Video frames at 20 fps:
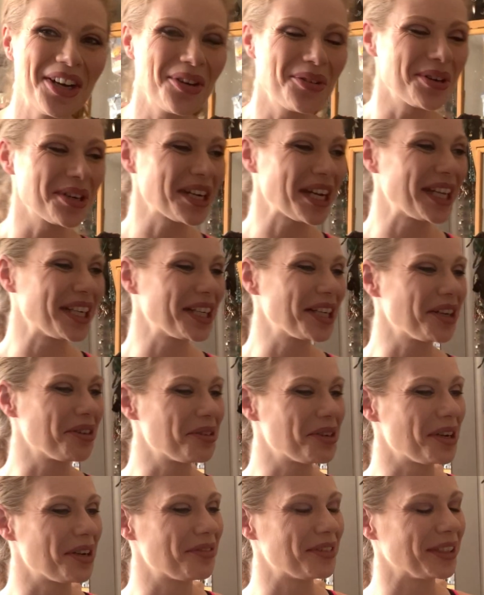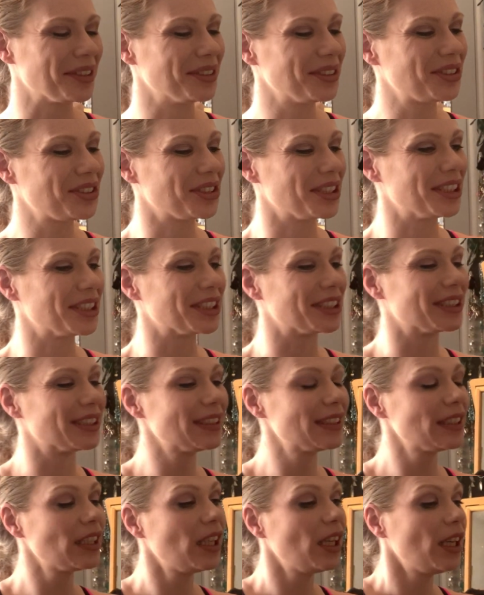we're kind of going off
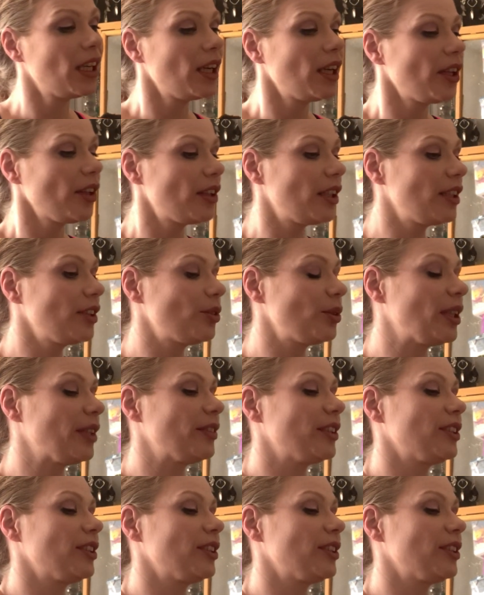illustrations. Things we have